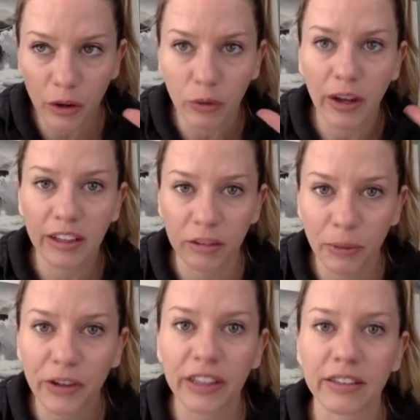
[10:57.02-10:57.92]

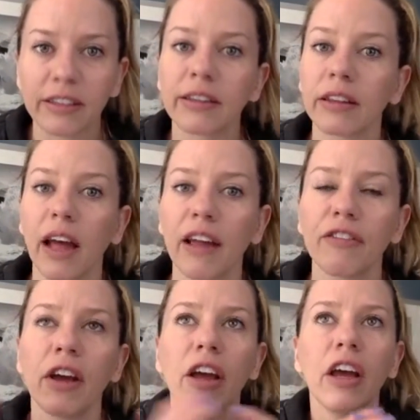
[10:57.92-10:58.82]
experiences in life.
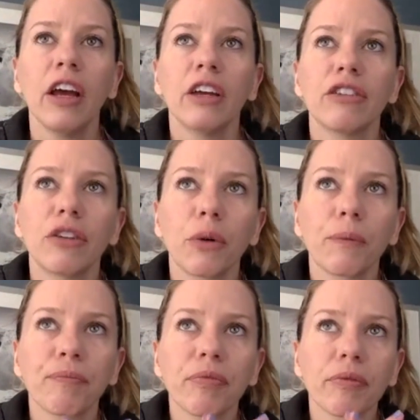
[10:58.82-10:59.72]
So
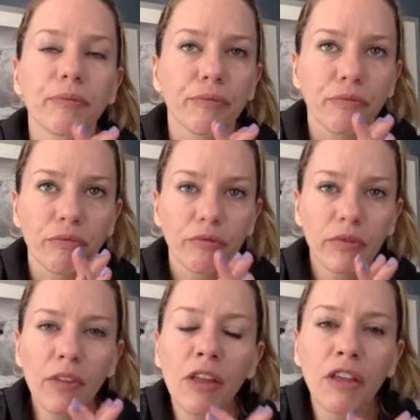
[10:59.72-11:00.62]

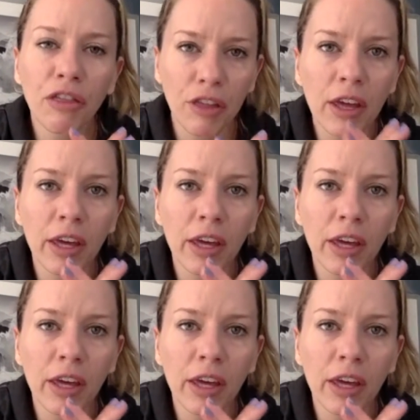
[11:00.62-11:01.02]
the thing